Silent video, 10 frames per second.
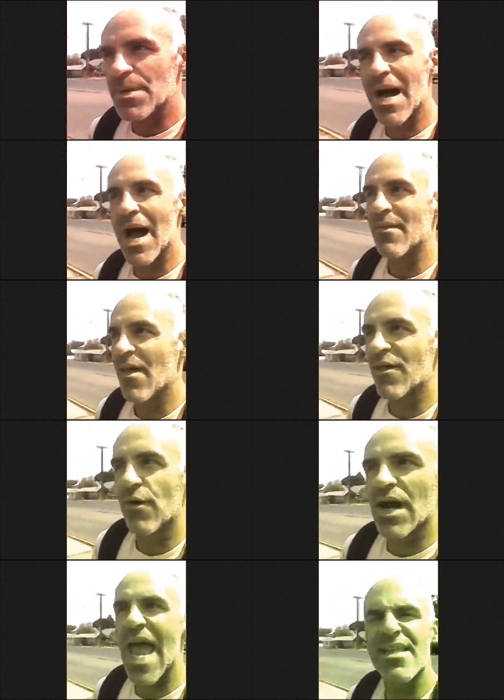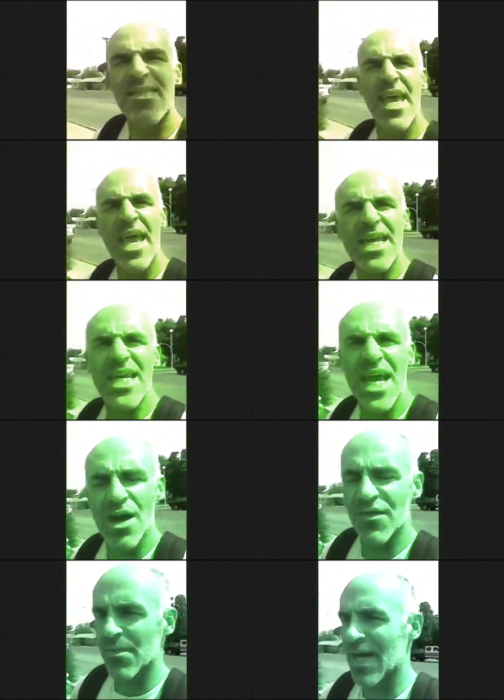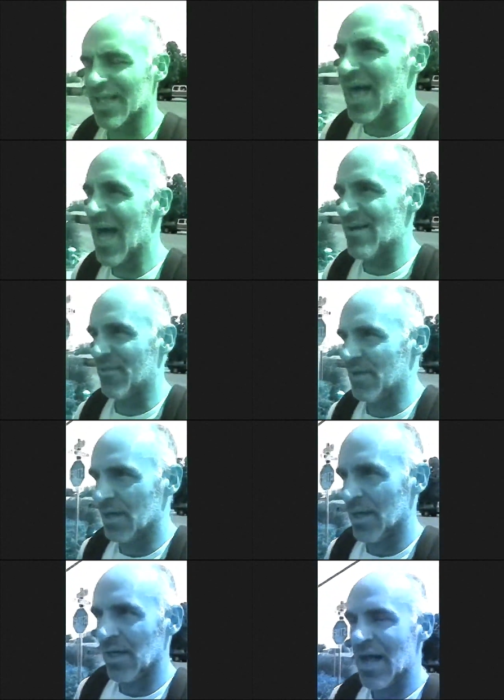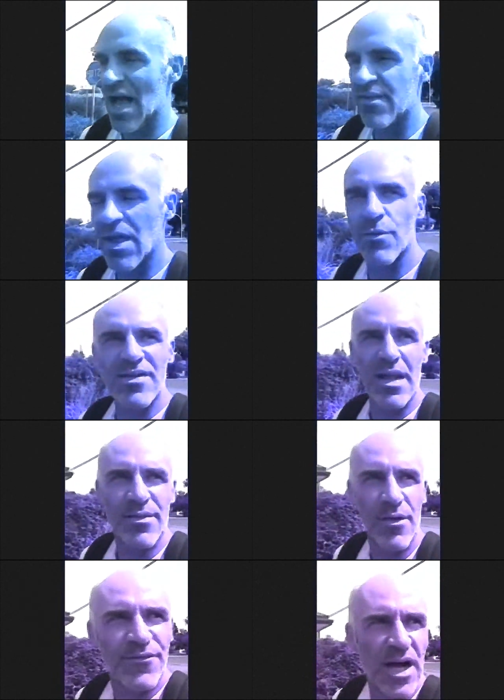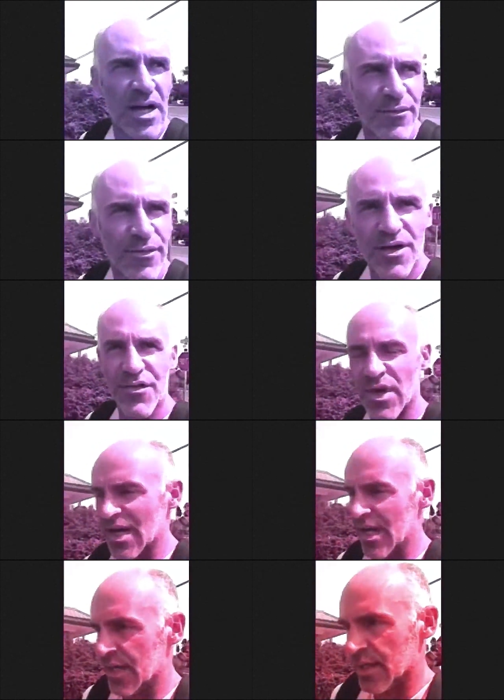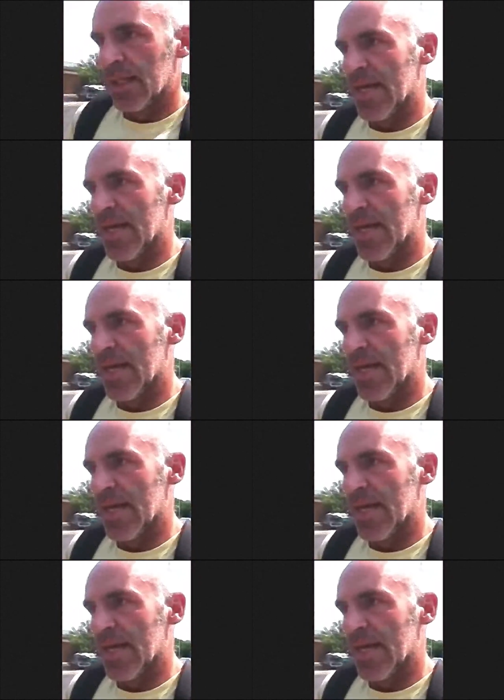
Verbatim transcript: Keep in mind, I've done this for 18 years of my life. That's another reason I'm so fucking frustrated.